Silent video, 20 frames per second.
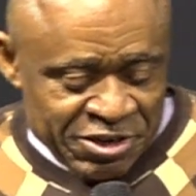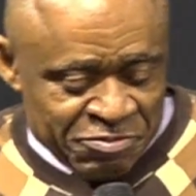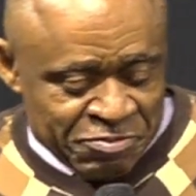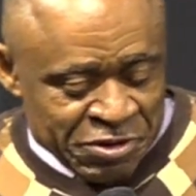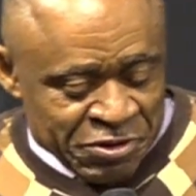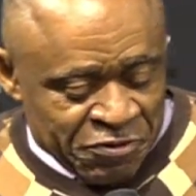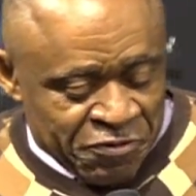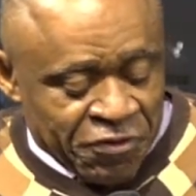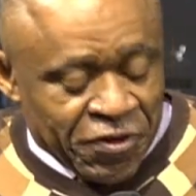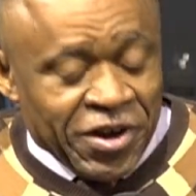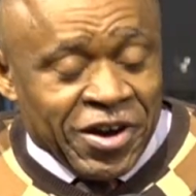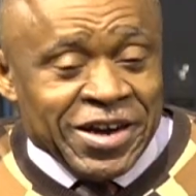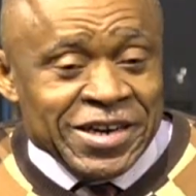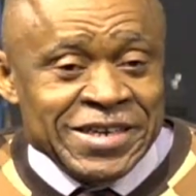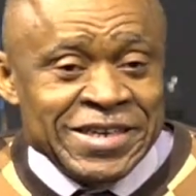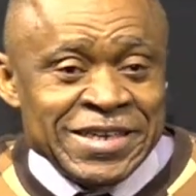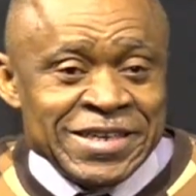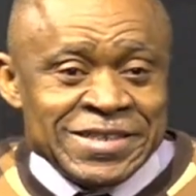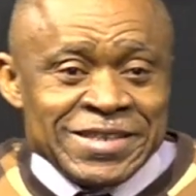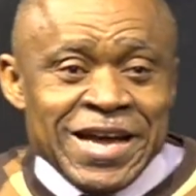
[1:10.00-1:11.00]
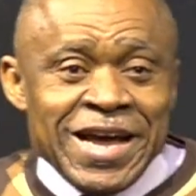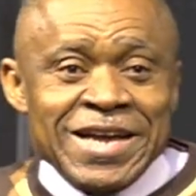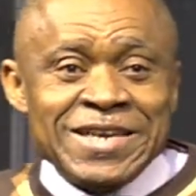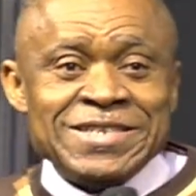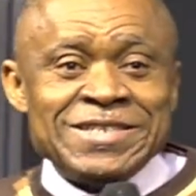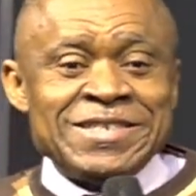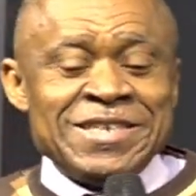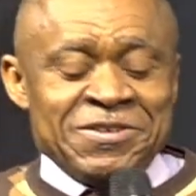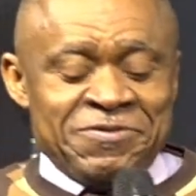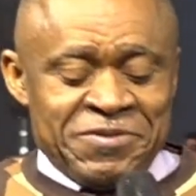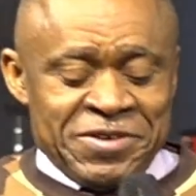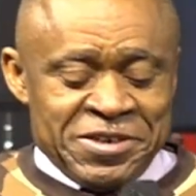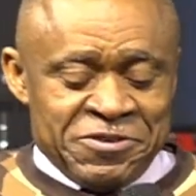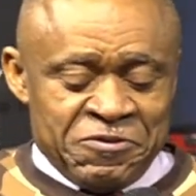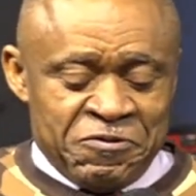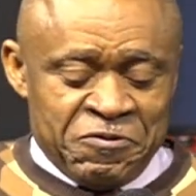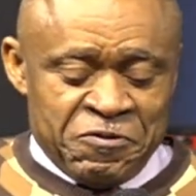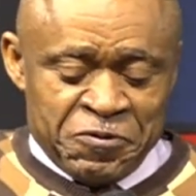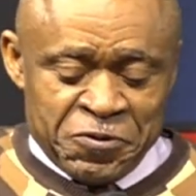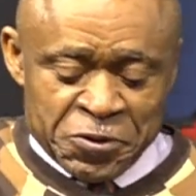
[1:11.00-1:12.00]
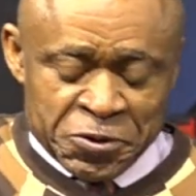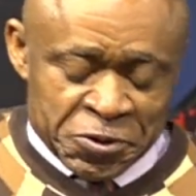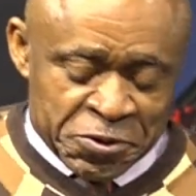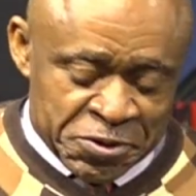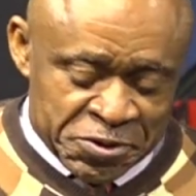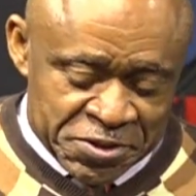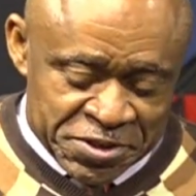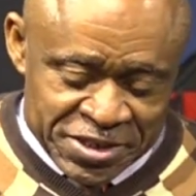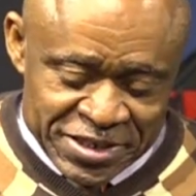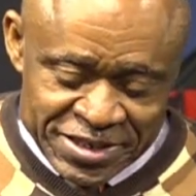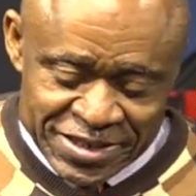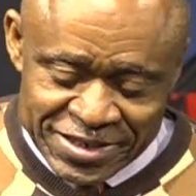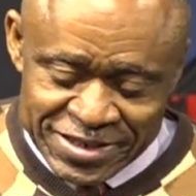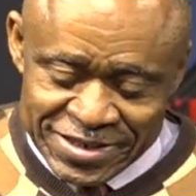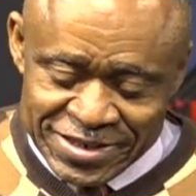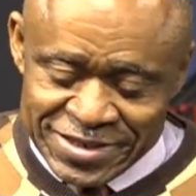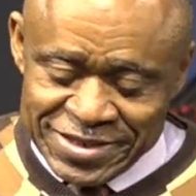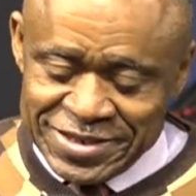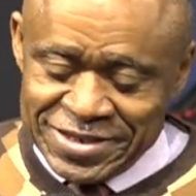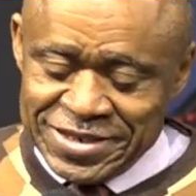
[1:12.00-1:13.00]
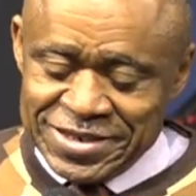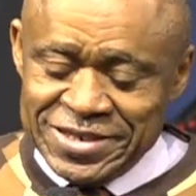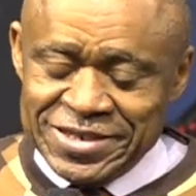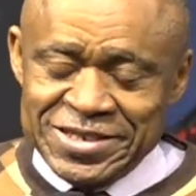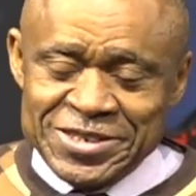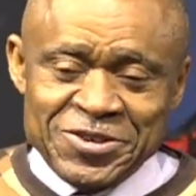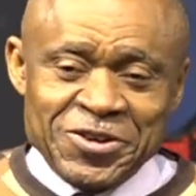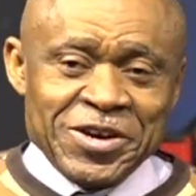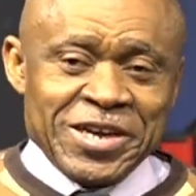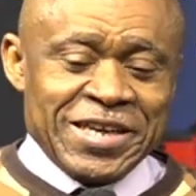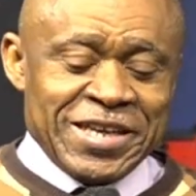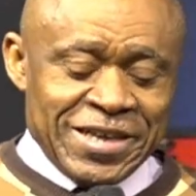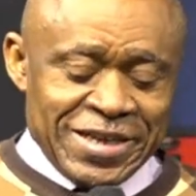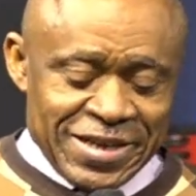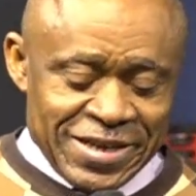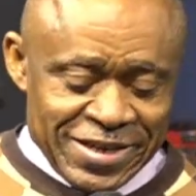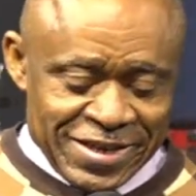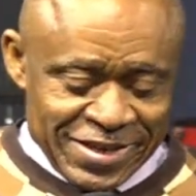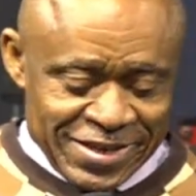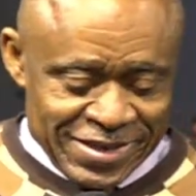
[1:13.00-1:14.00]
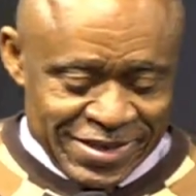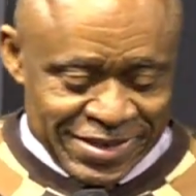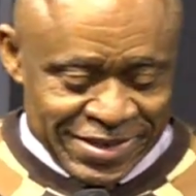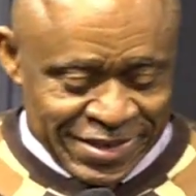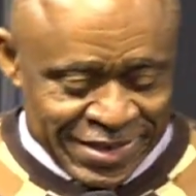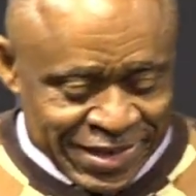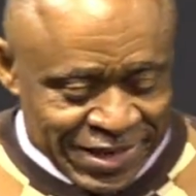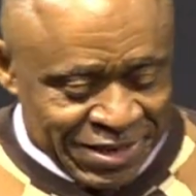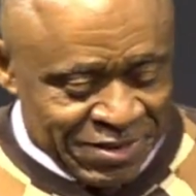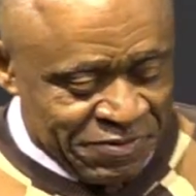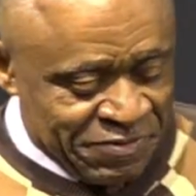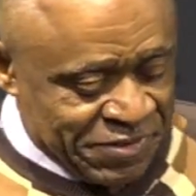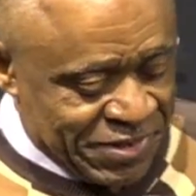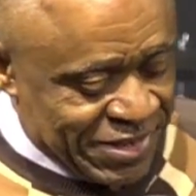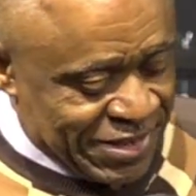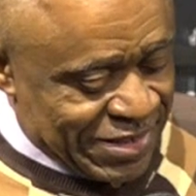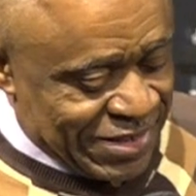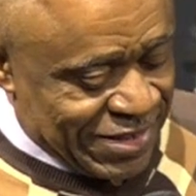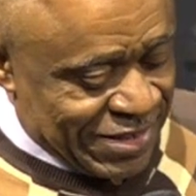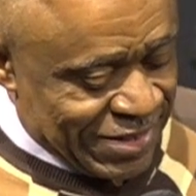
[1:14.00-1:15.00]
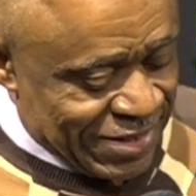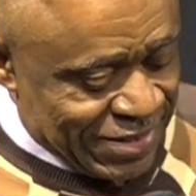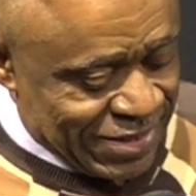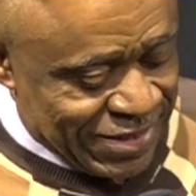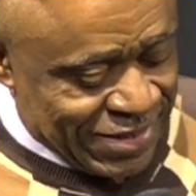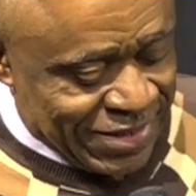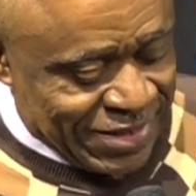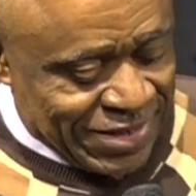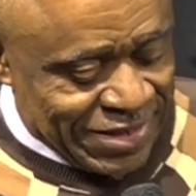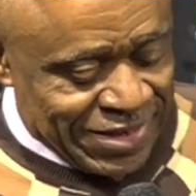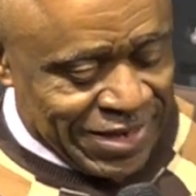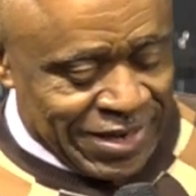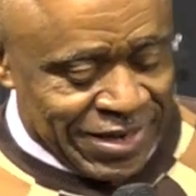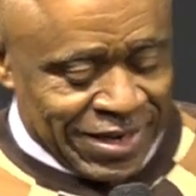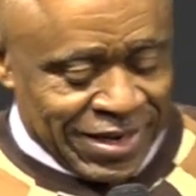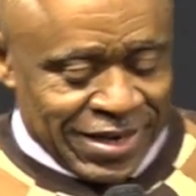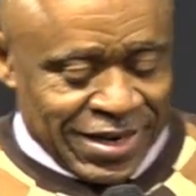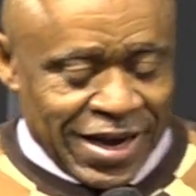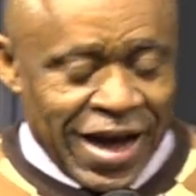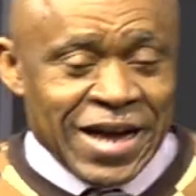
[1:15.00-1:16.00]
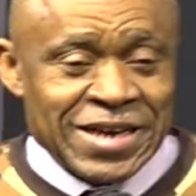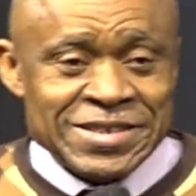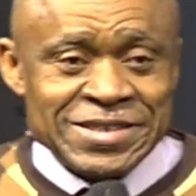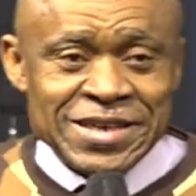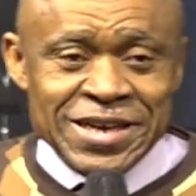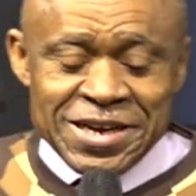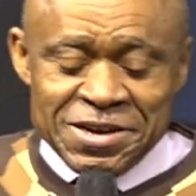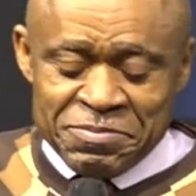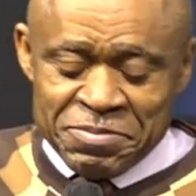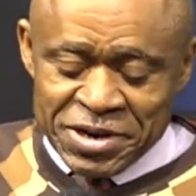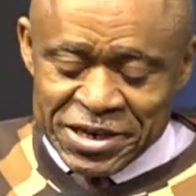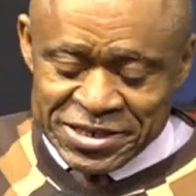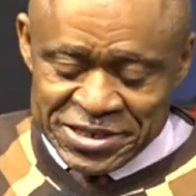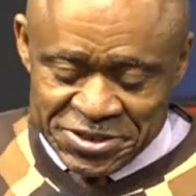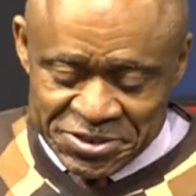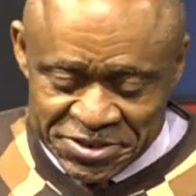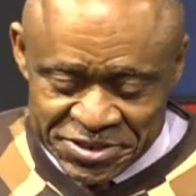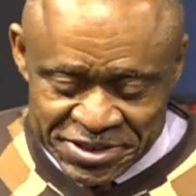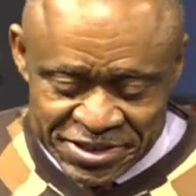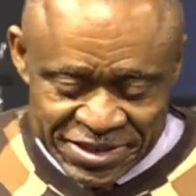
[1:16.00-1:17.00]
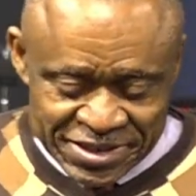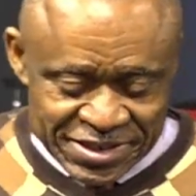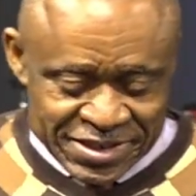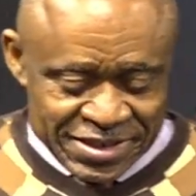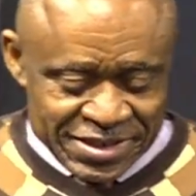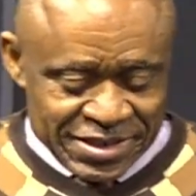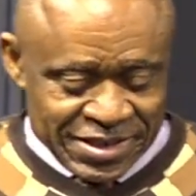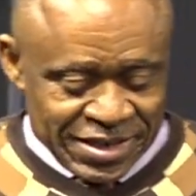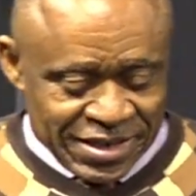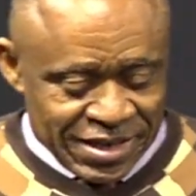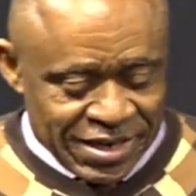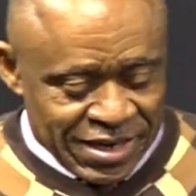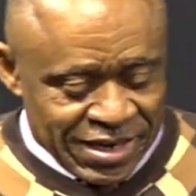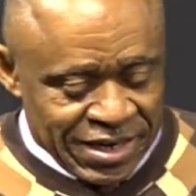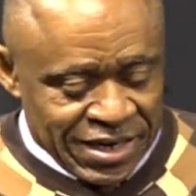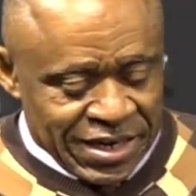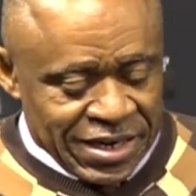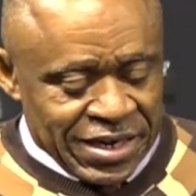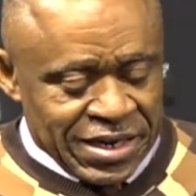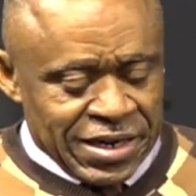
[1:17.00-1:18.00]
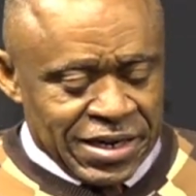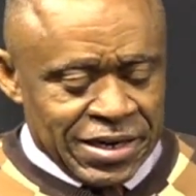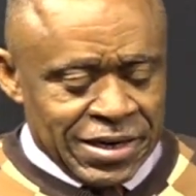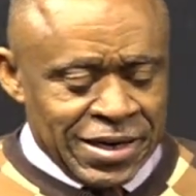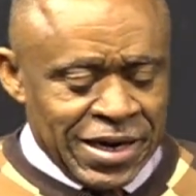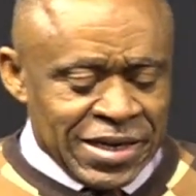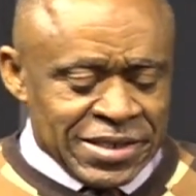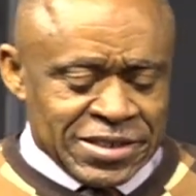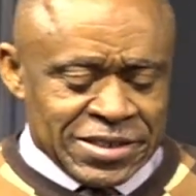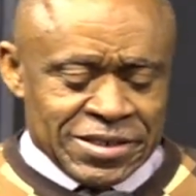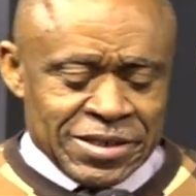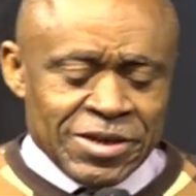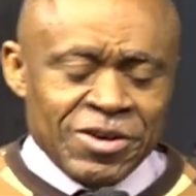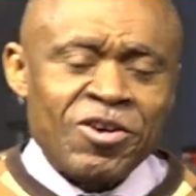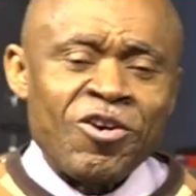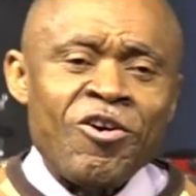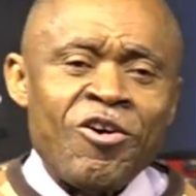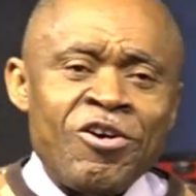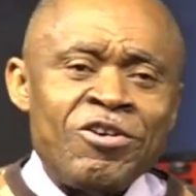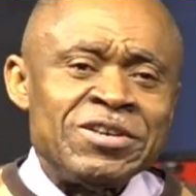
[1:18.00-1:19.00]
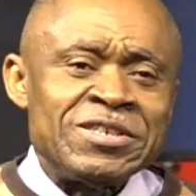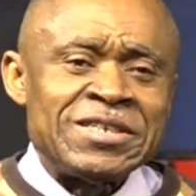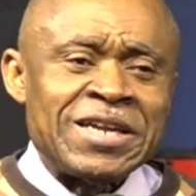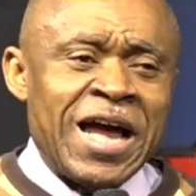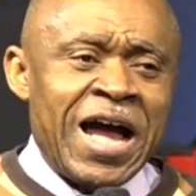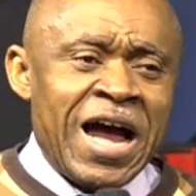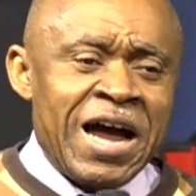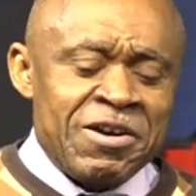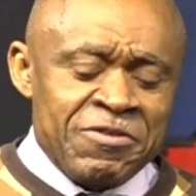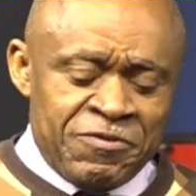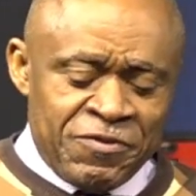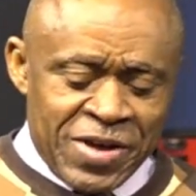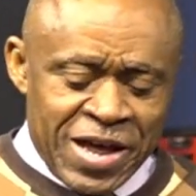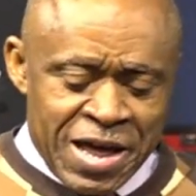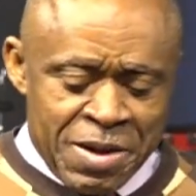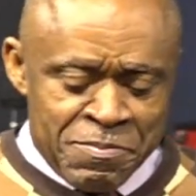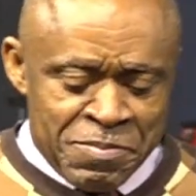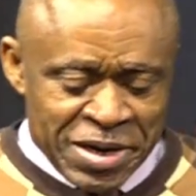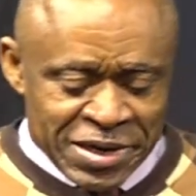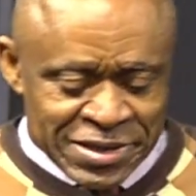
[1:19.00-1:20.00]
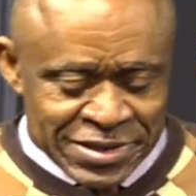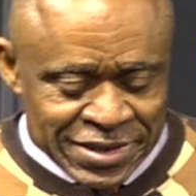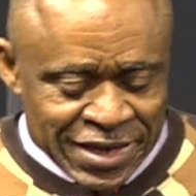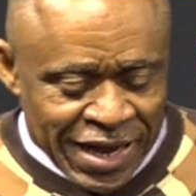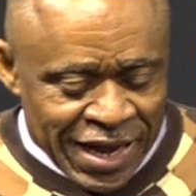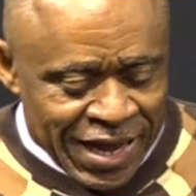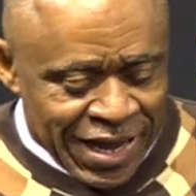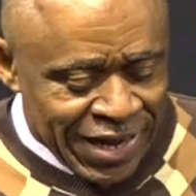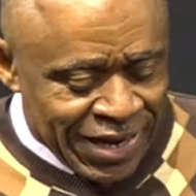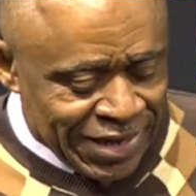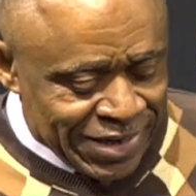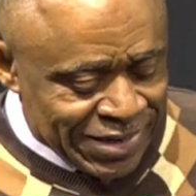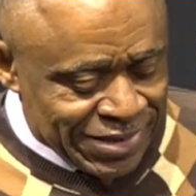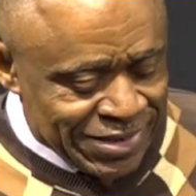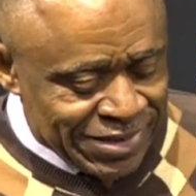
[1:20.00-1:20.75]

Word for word: Before the Thanksgiving food, turkey, gifts, and celebrations, let's also have a mental,